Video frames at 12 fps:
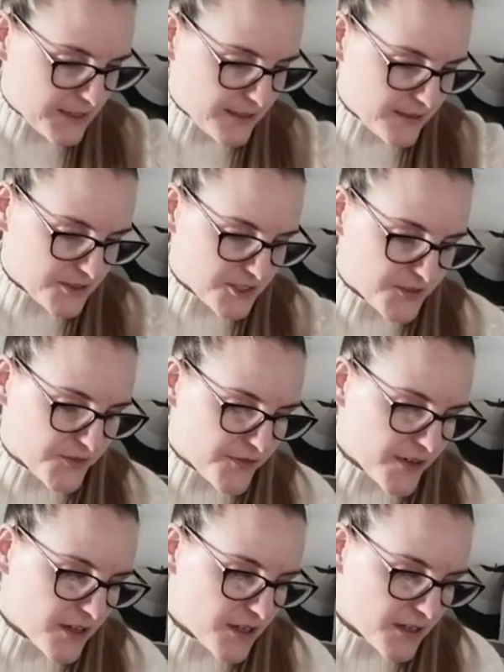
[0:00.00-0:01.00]
as well, which is
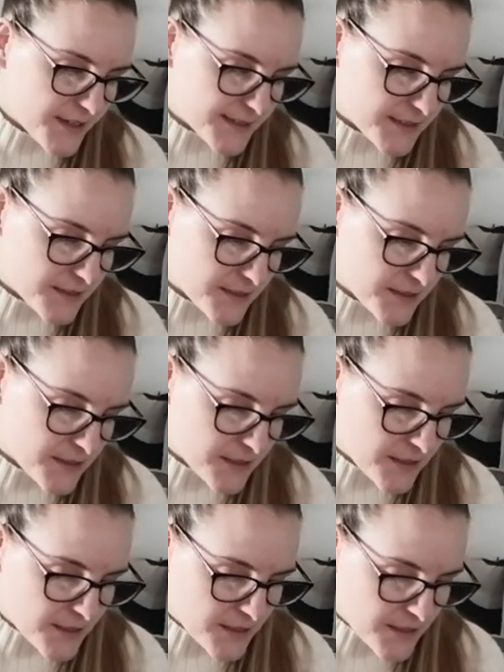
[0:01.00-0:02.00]
fine.
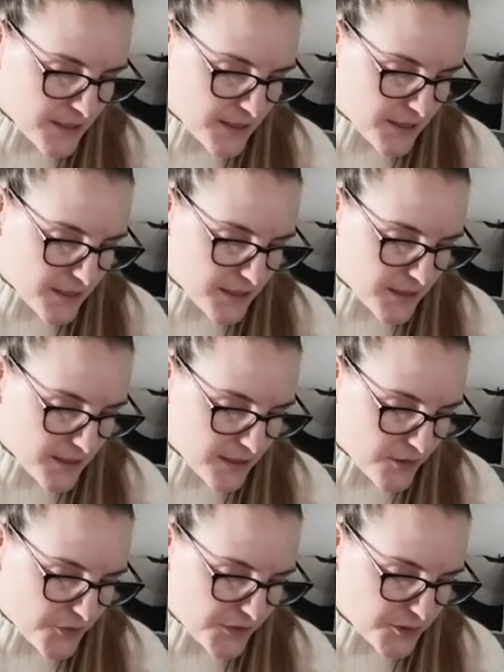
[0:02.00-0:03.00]

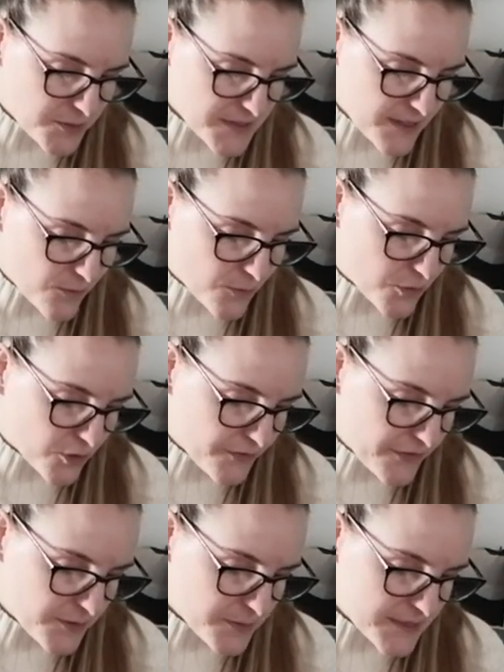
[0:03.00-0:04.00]
50%
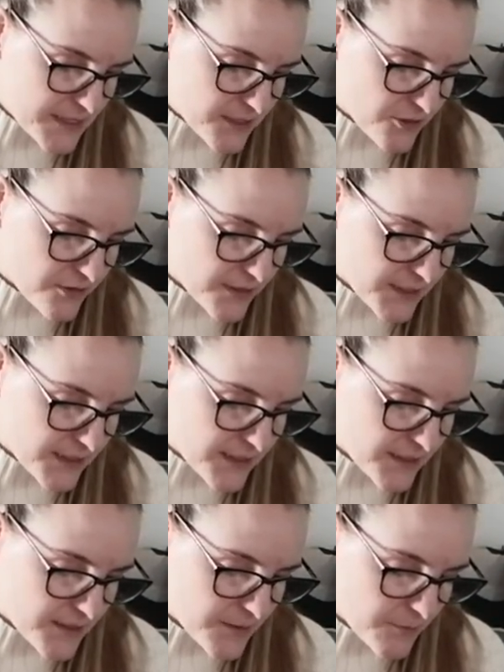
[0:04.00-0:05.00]
wool, 50%
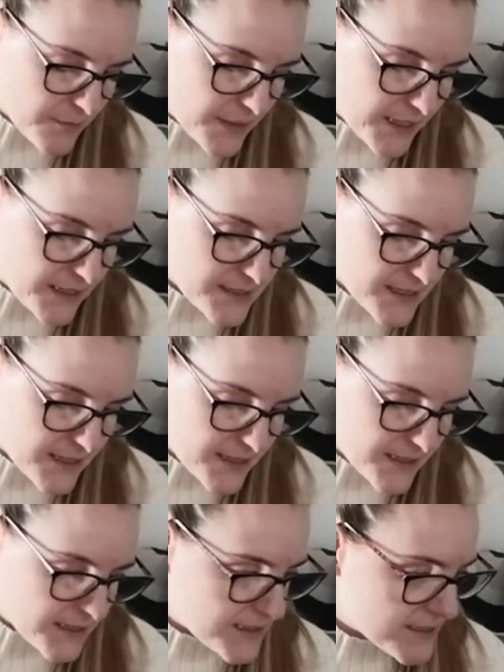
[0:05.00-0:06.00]
acrylic, made
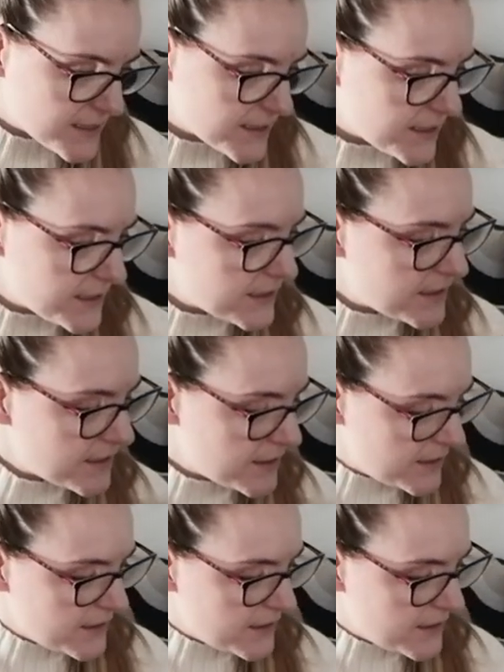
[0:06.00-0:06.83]
in Italy.